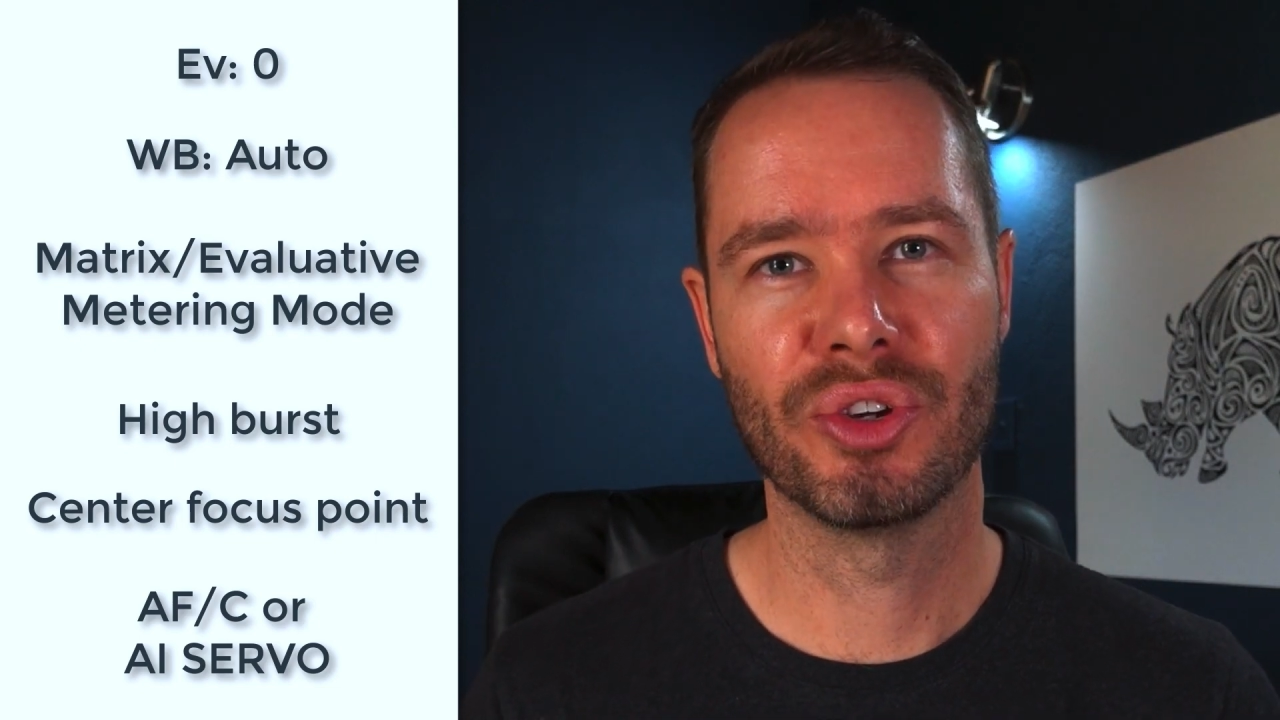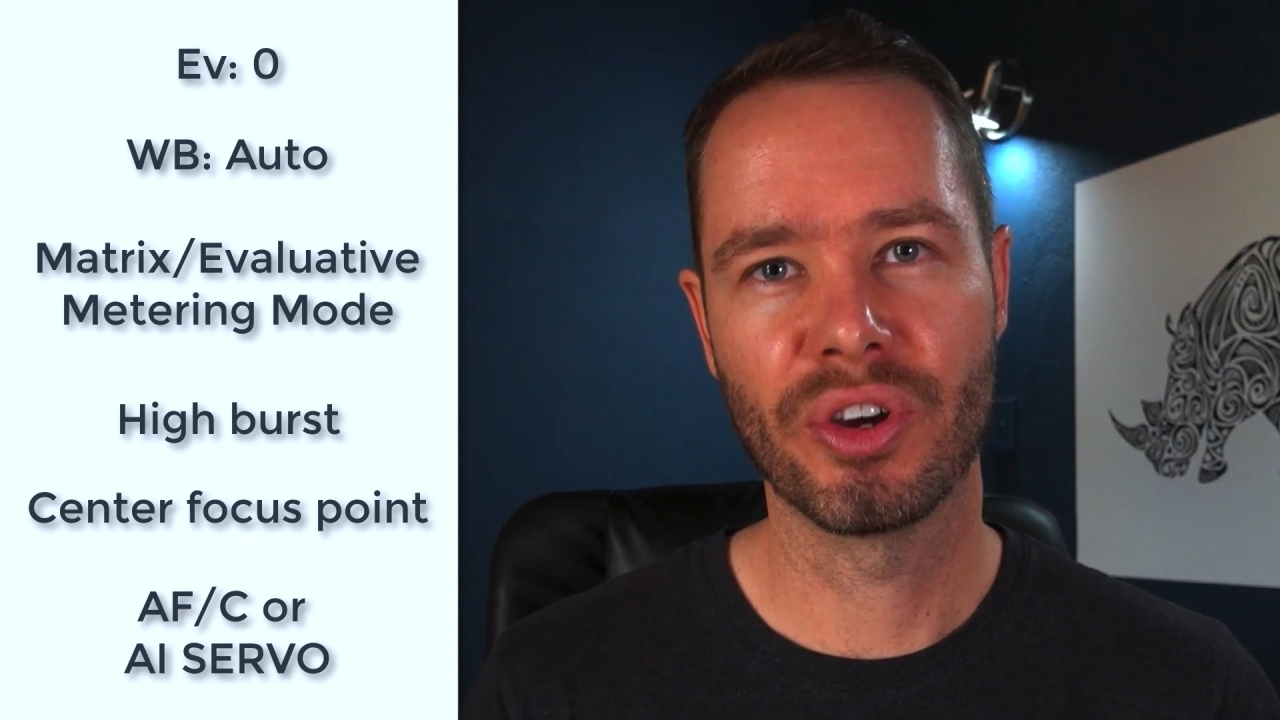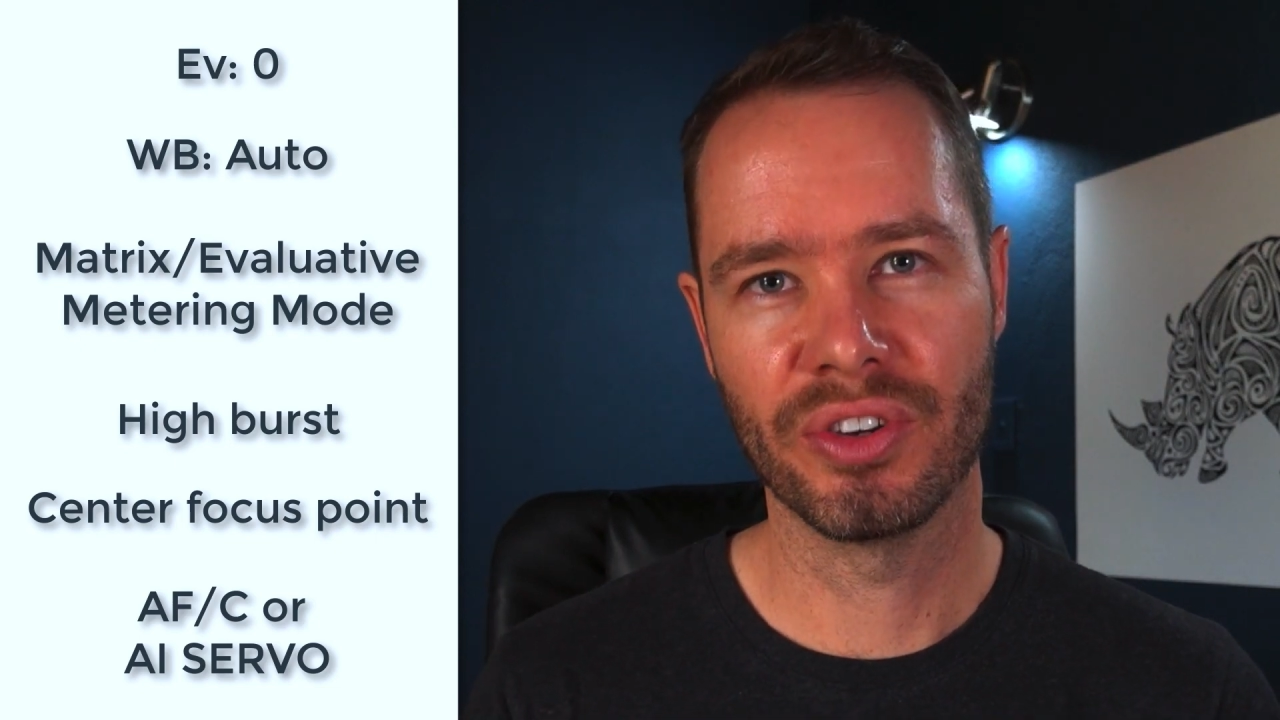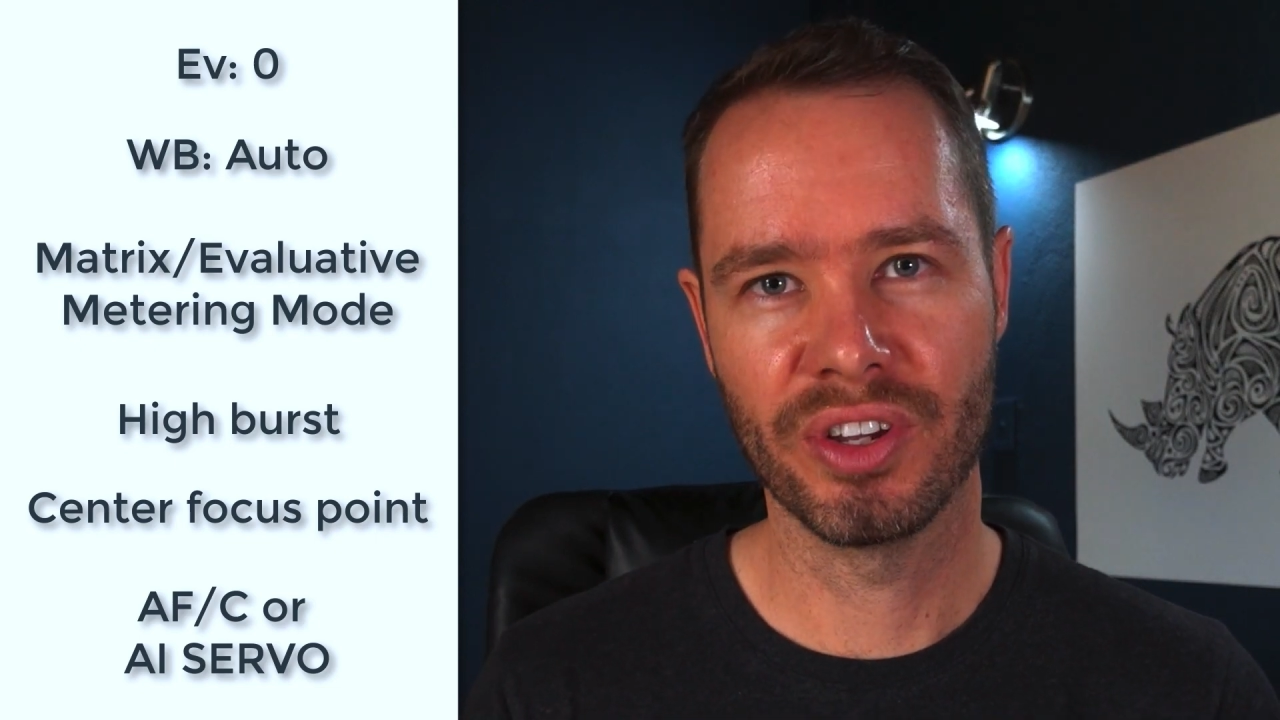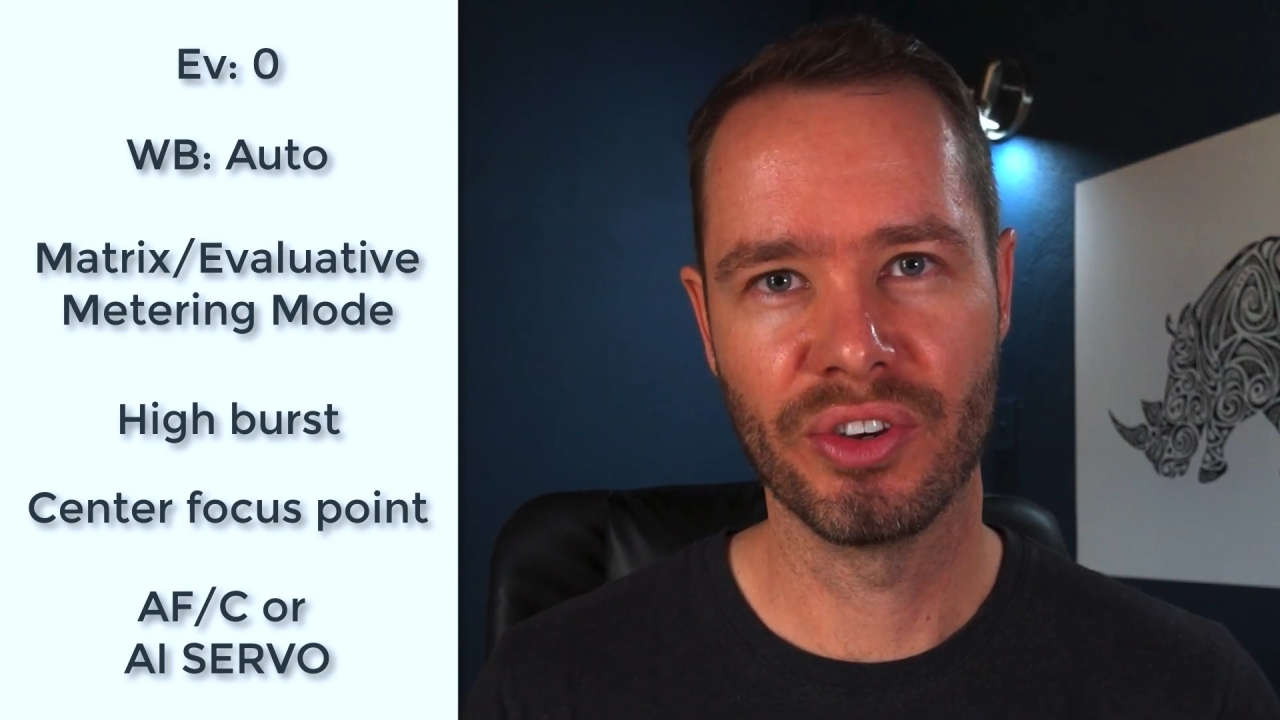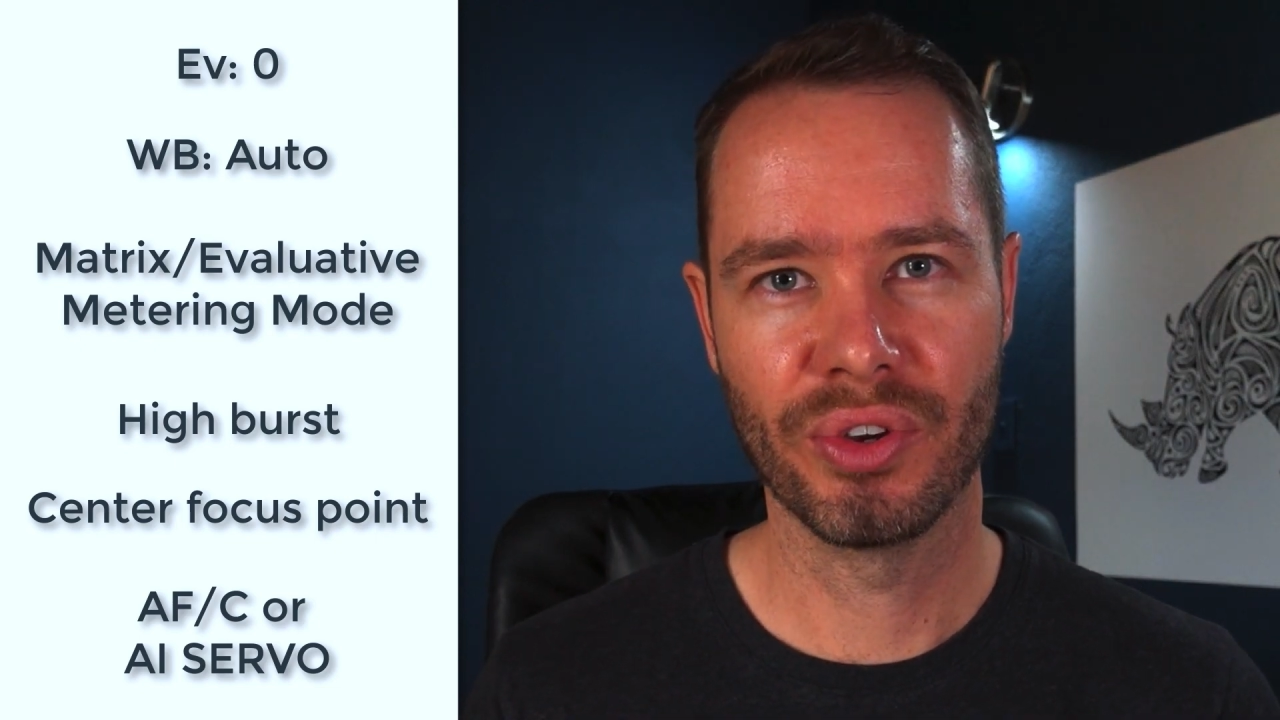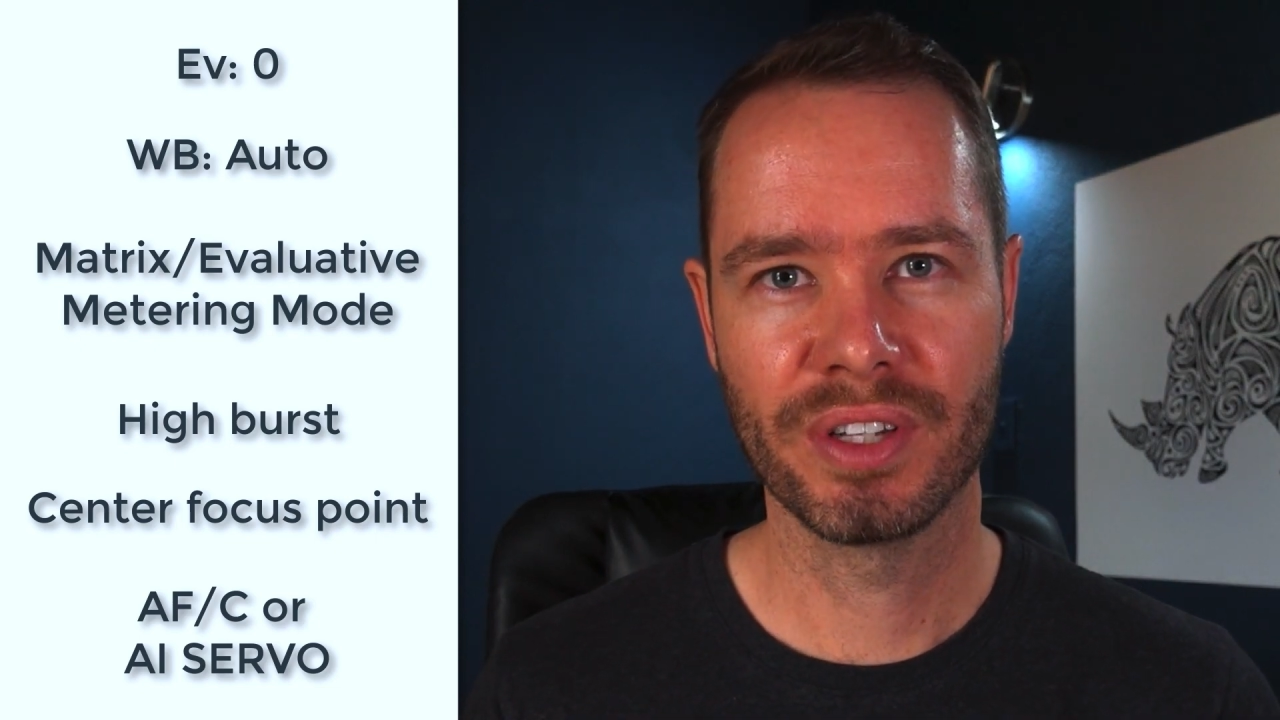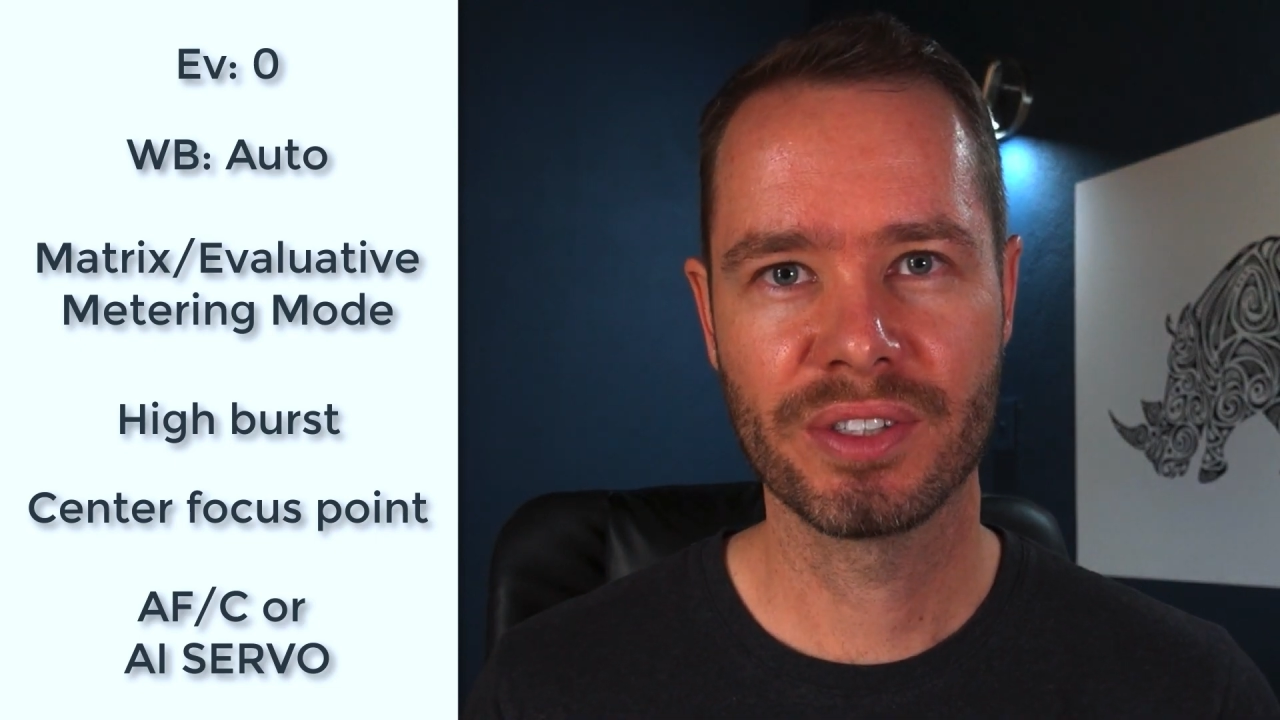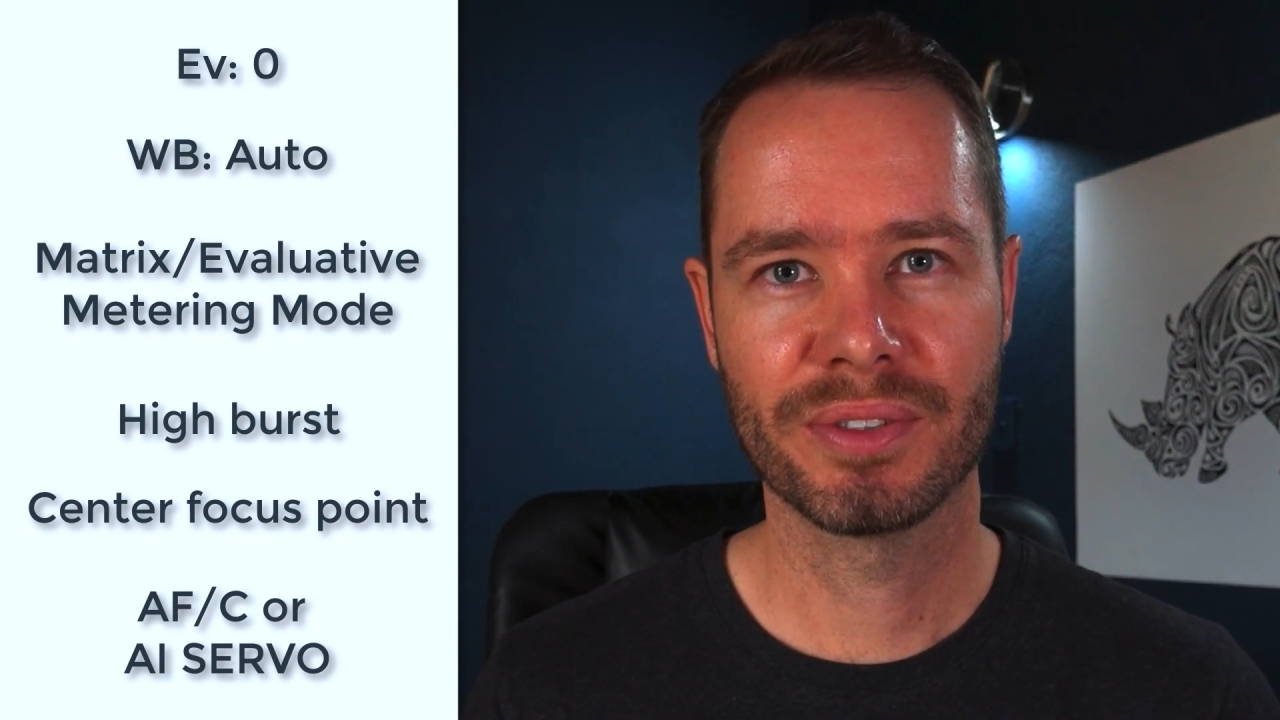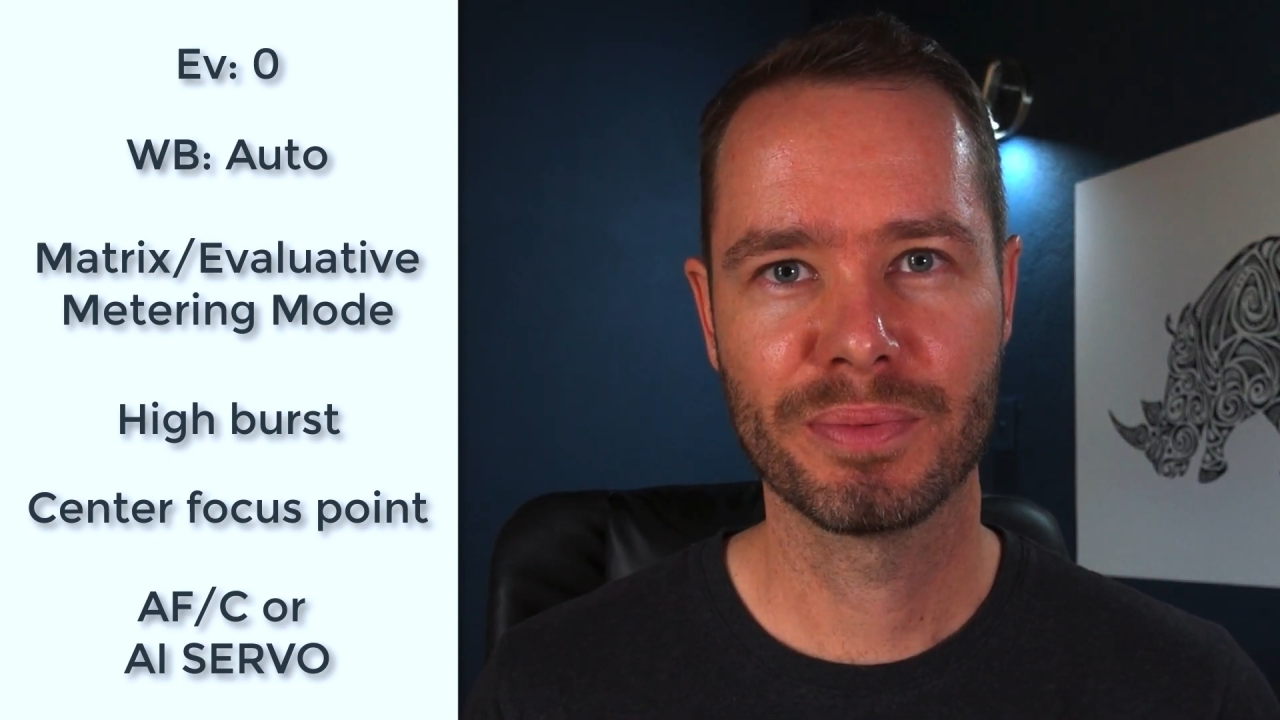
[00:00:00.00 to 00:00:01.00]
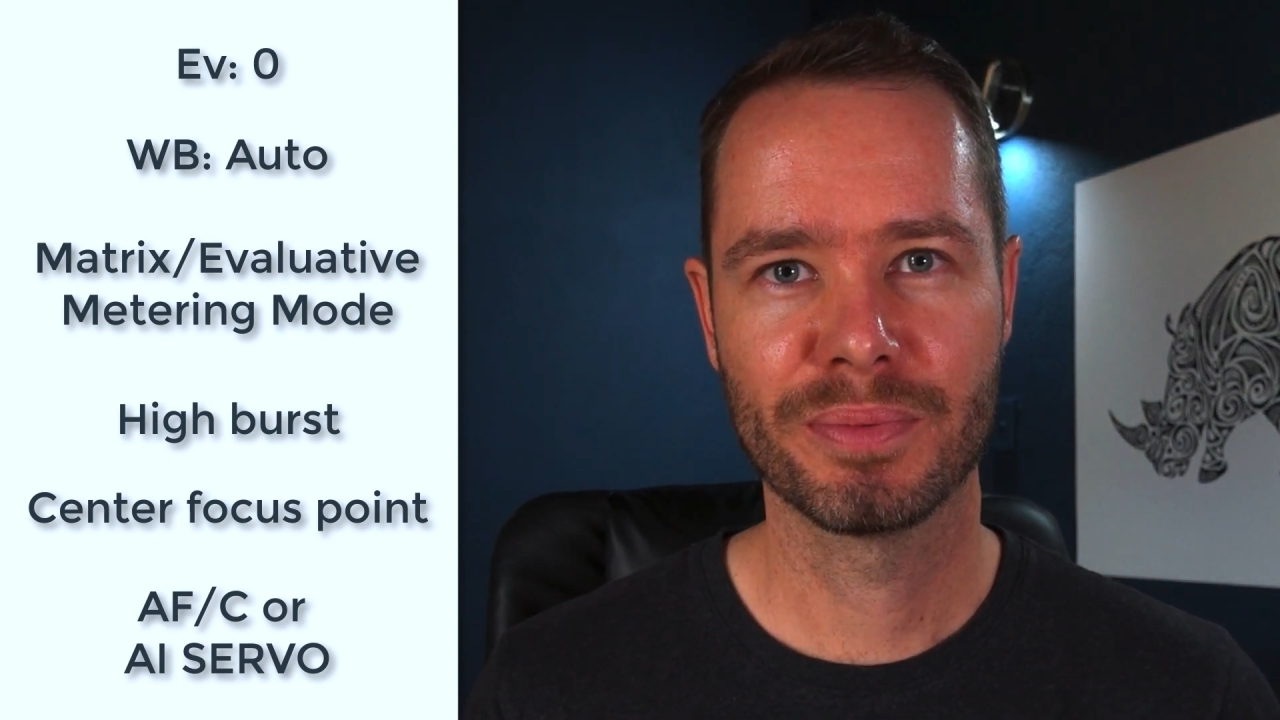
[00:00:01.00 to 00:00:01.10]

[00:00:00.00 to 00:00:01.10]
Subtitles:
continuous.